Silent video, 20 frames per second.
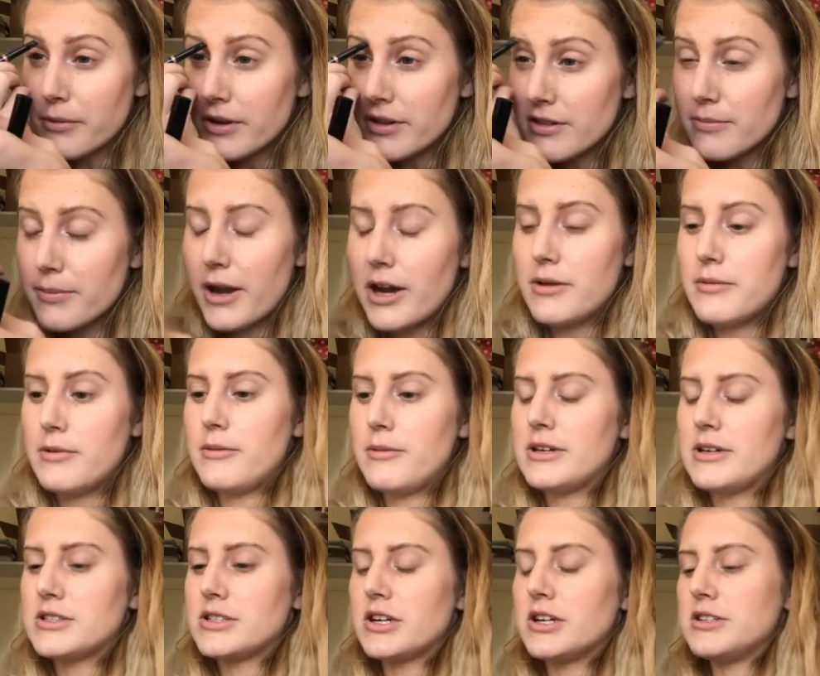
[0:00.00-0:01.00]
What inspired me to
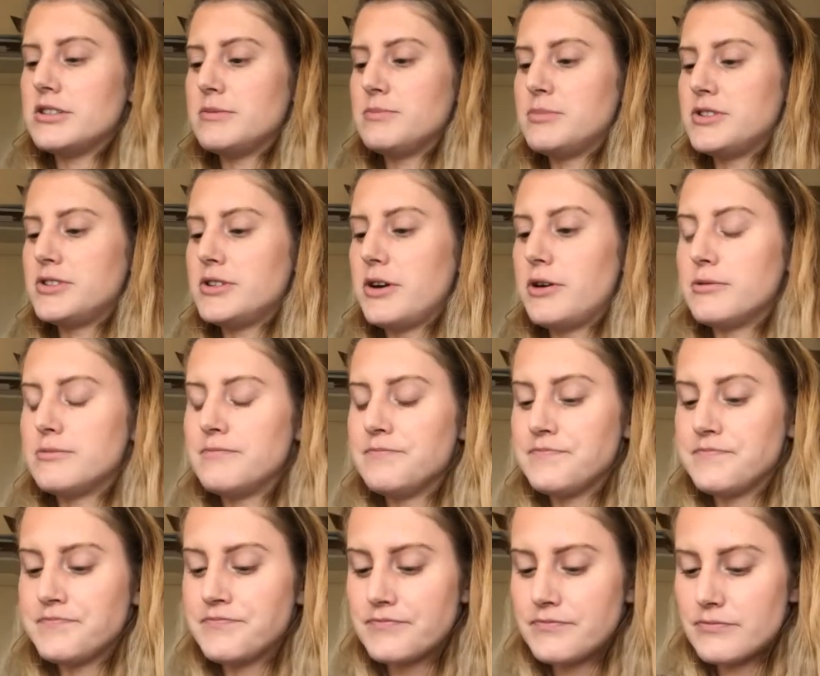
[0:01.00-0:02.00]
make skirts? So,
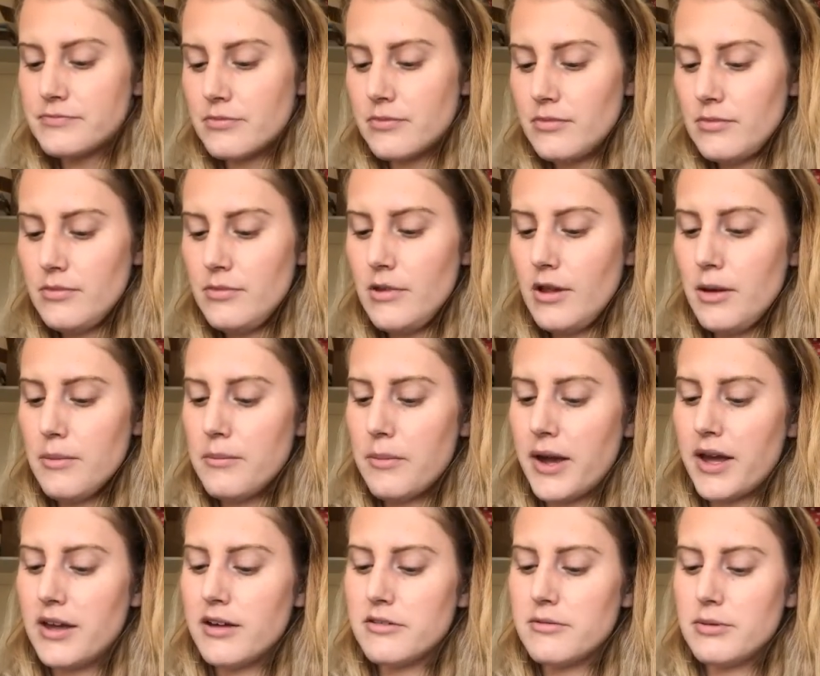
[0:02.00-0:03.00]

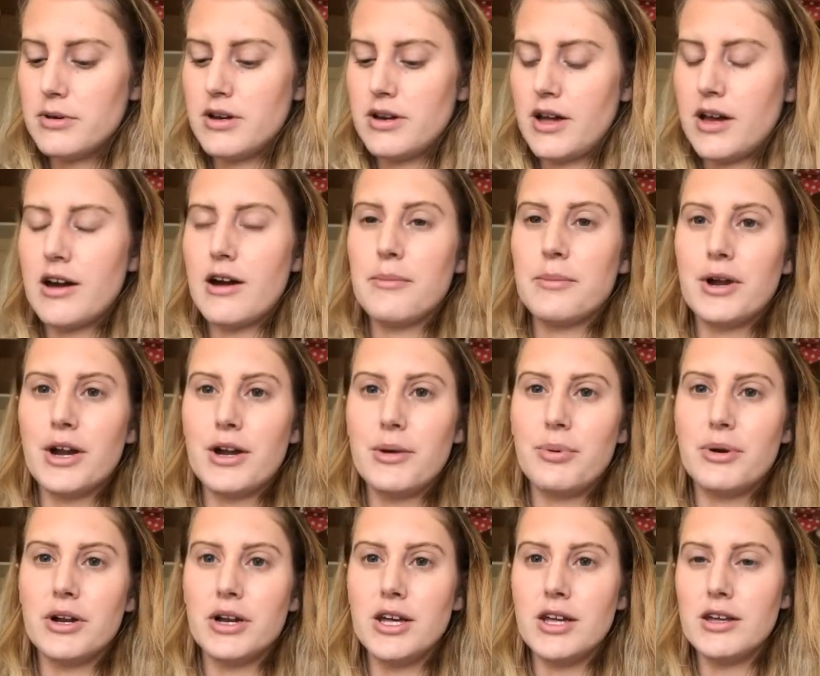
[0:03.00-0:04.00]
my husband and I got married
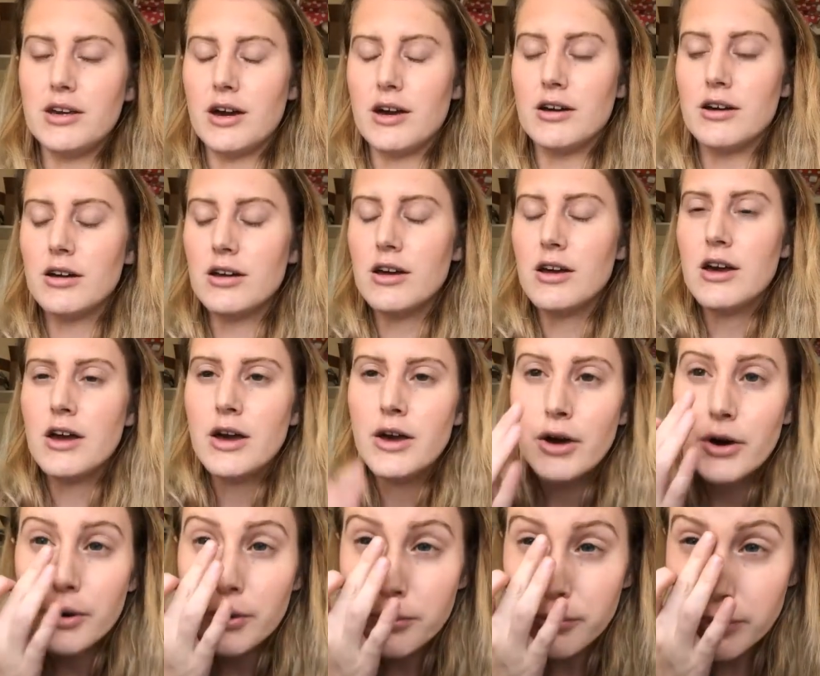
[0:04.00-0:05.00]
pretty young.
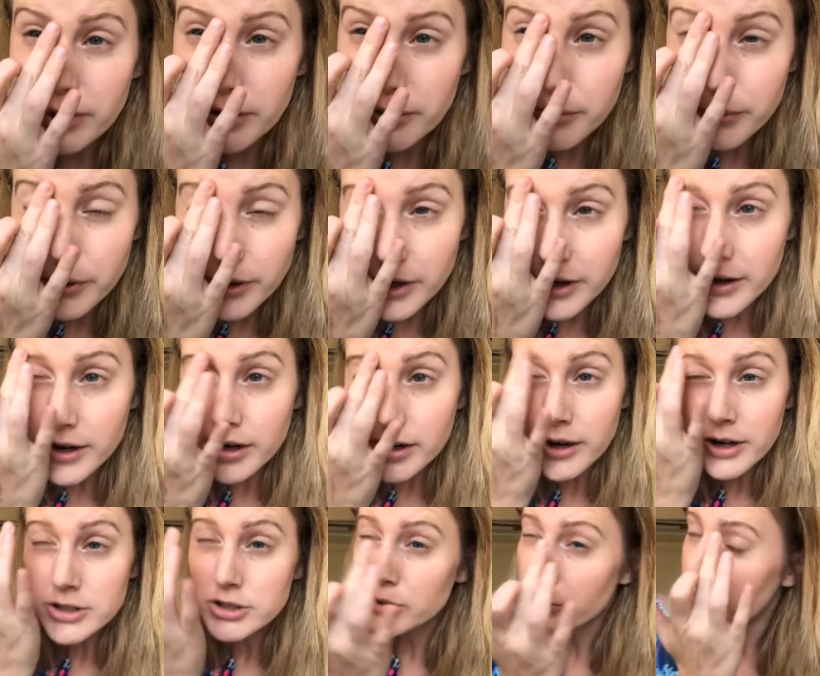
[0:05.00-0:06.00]
We were
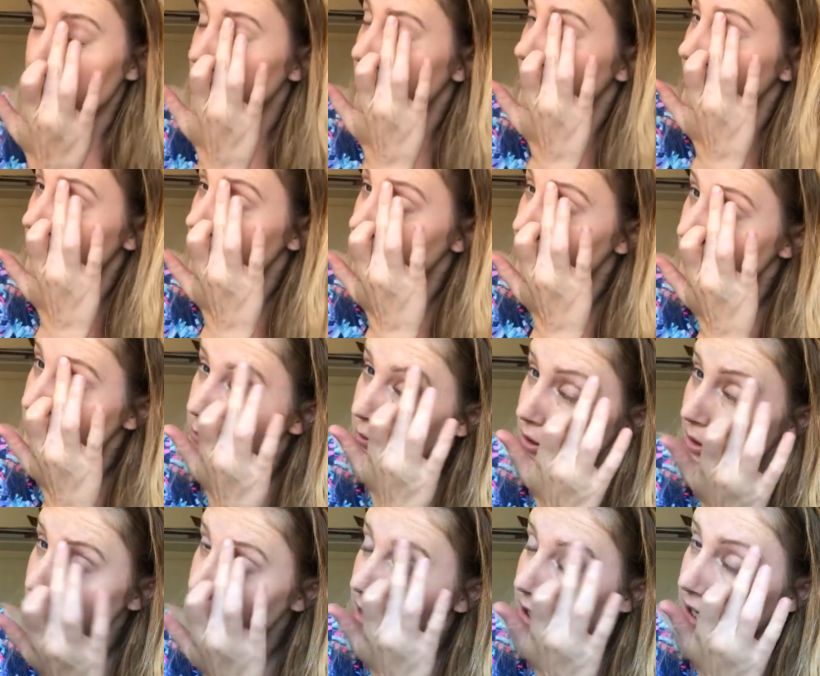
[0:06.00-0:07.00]
20 when we
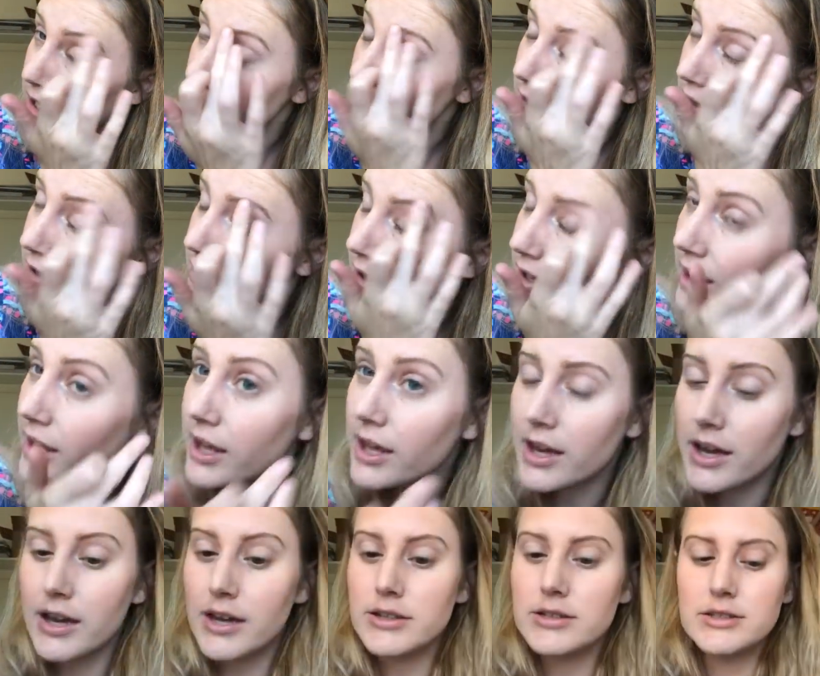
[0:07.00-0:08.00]
got married,
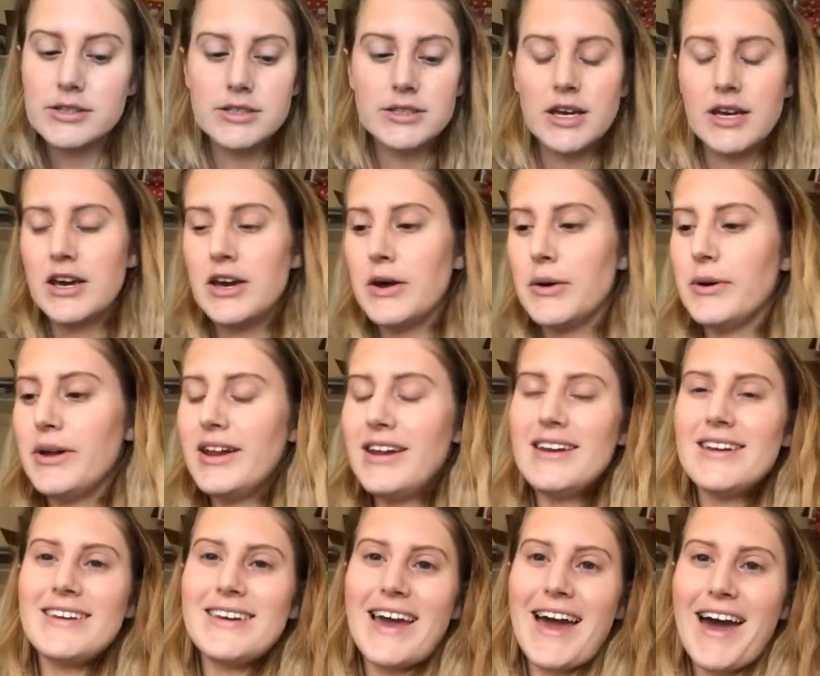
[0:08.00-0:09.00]
and we
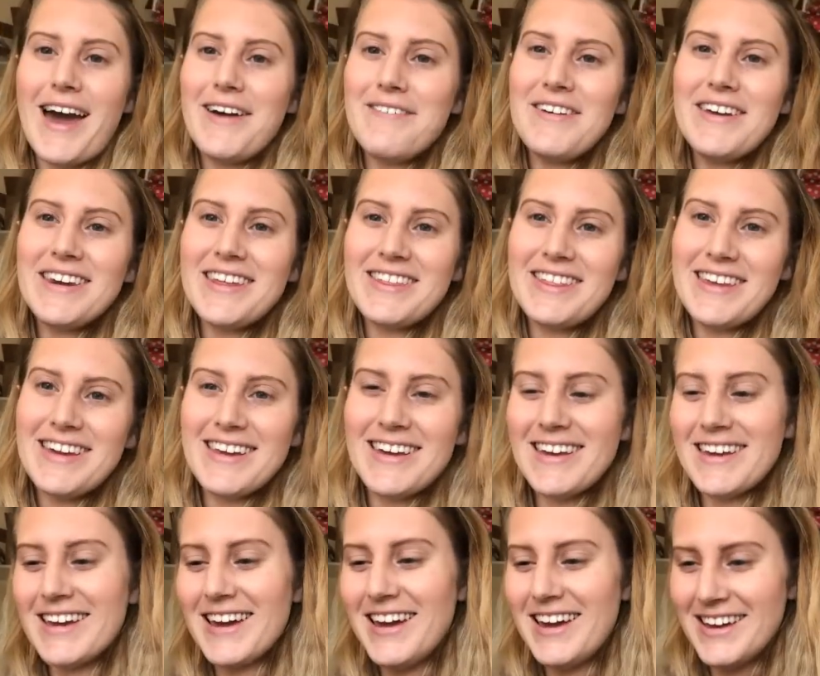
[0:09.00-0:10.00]
didn't have
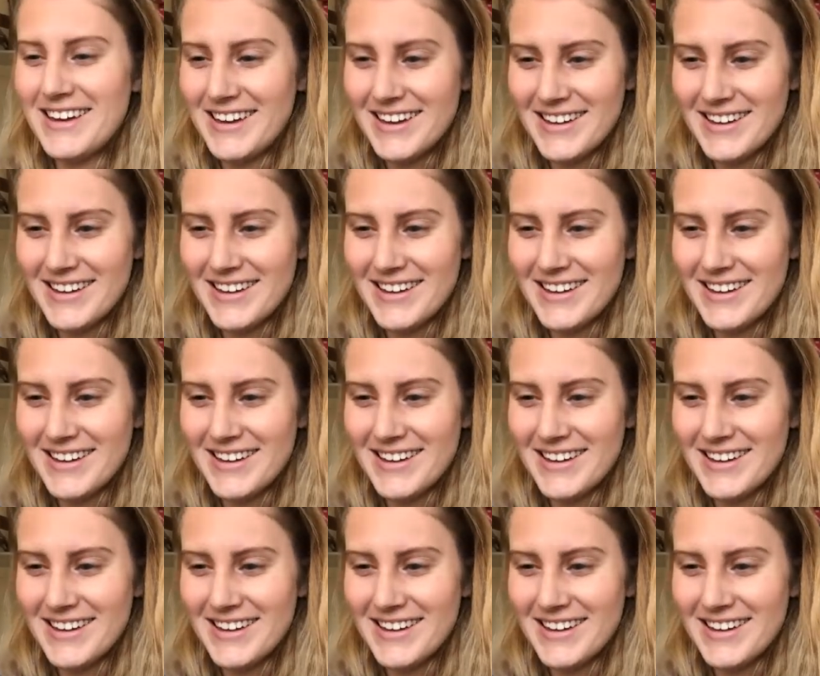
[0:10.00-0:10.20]
anything.